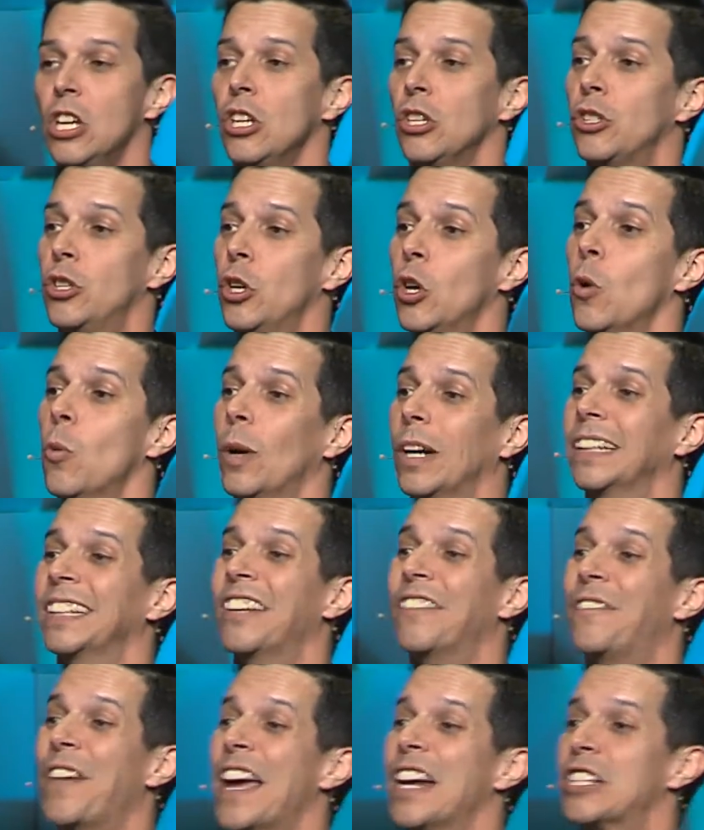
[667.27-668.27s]
You will
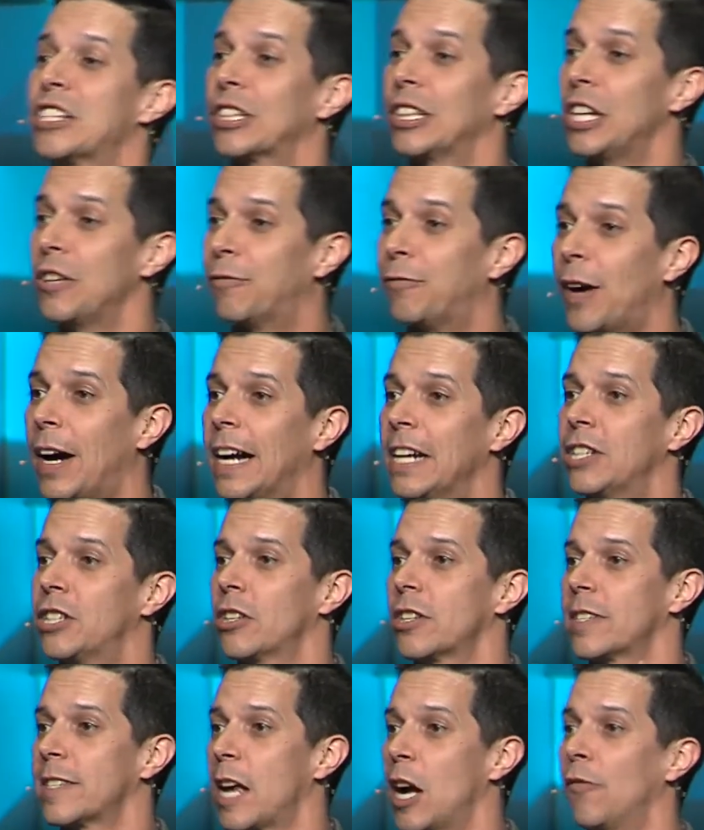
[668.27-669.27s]
eventually find
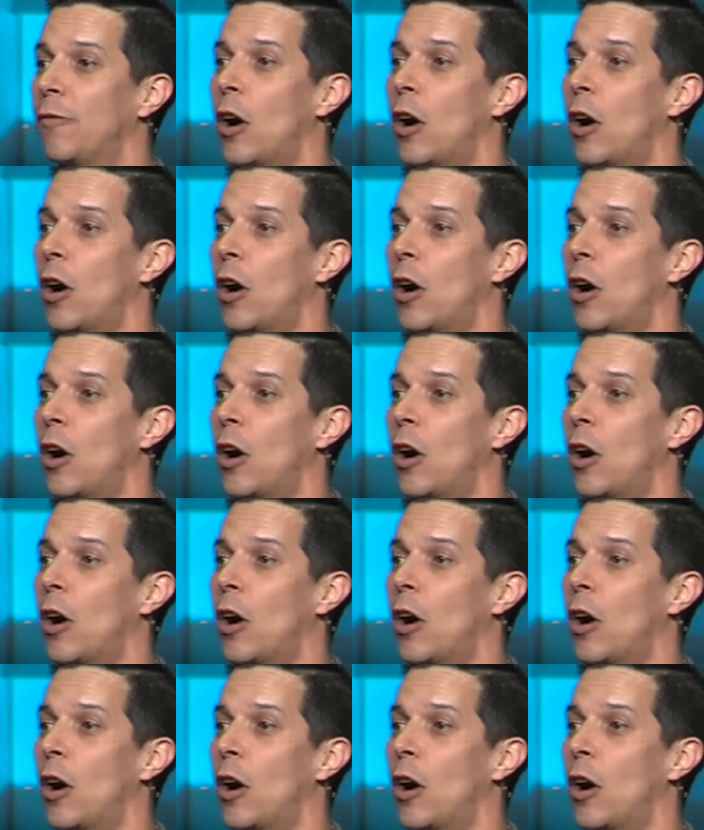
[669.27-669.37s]
yourself